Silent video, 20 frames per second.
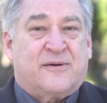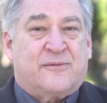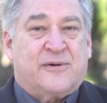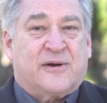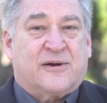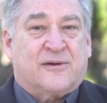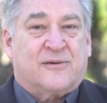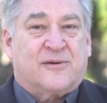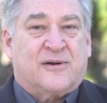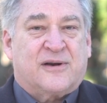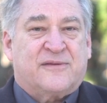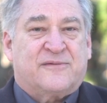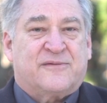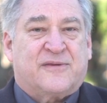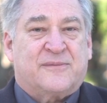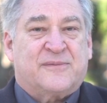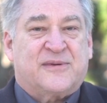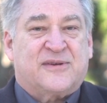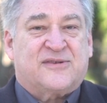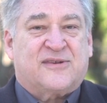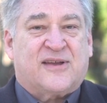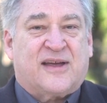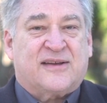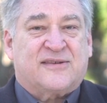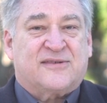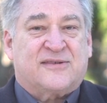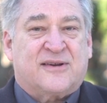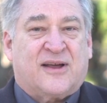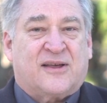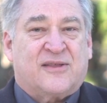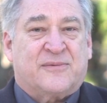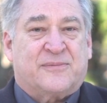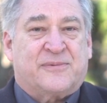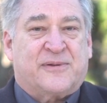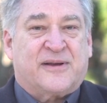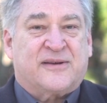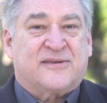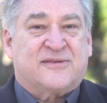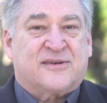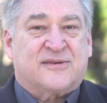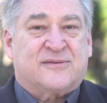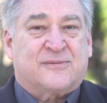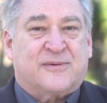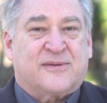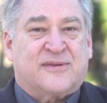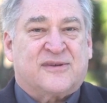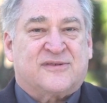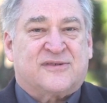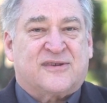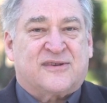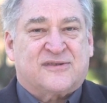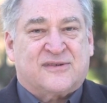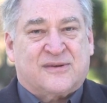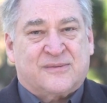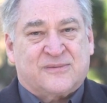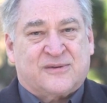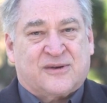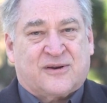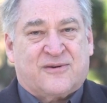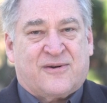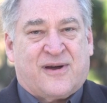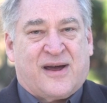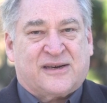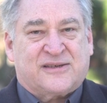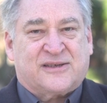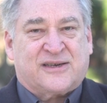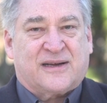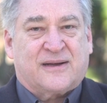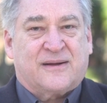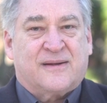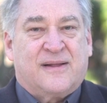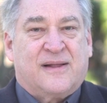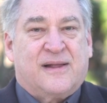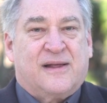We are learning from mistakes in other places where the systems are crashing.